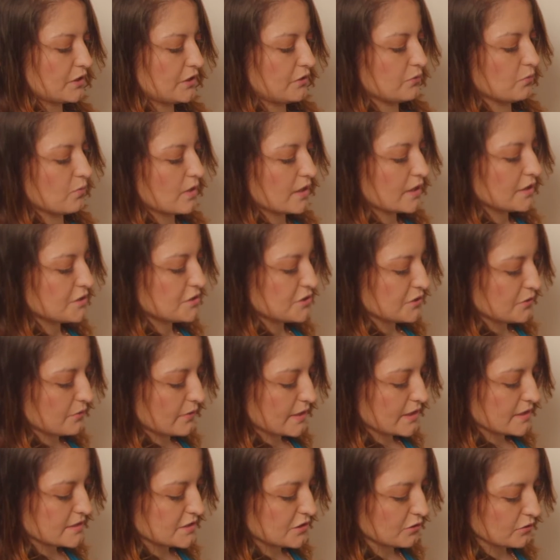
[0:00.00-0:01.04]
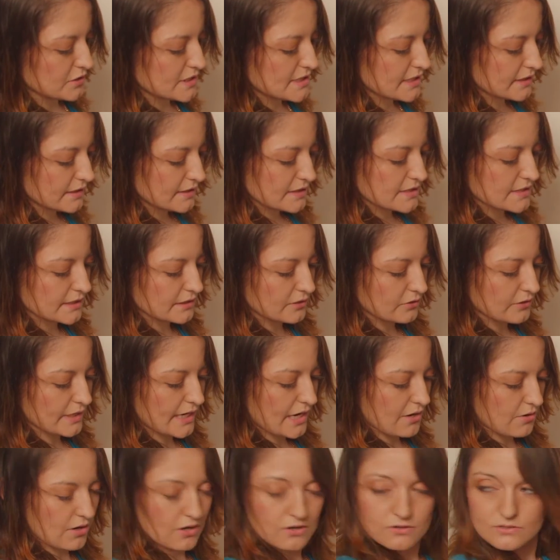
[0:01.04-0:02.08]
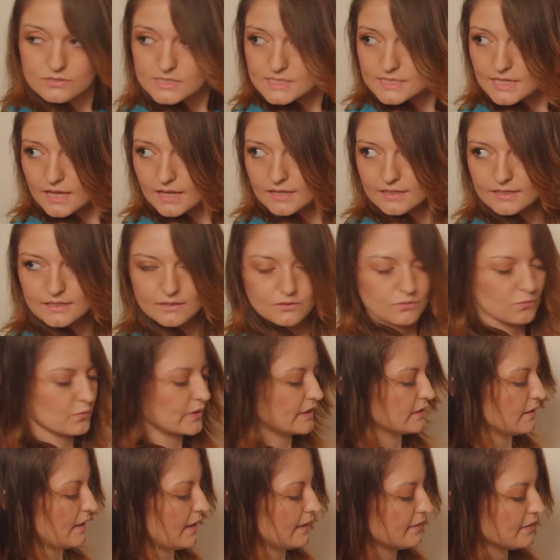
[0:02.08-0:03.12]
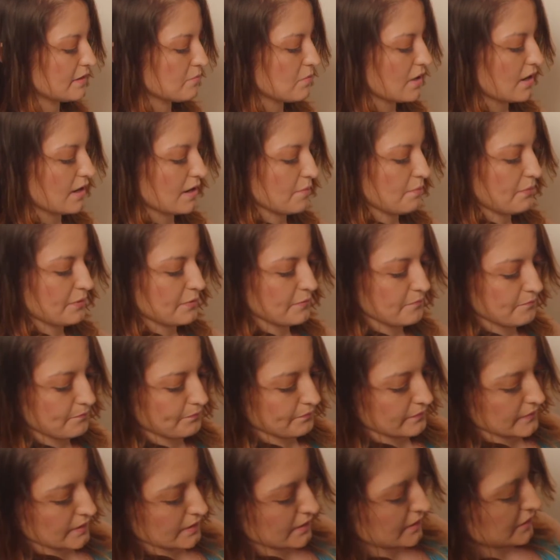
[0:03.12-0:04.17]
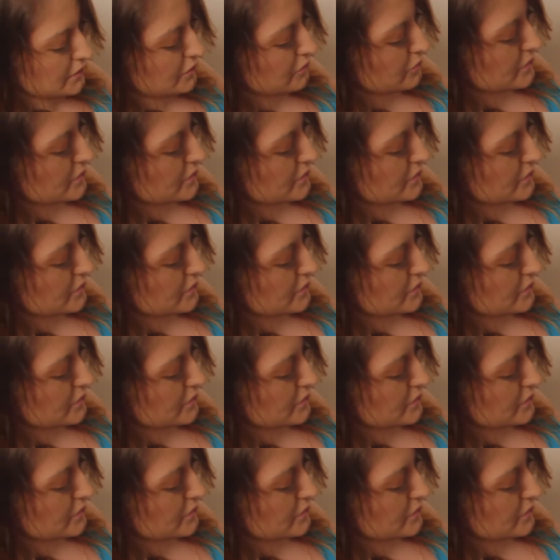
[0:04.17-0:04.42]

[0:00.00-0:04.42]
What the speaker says: you wanna do is you'll see these little arrows and we line them up. You'll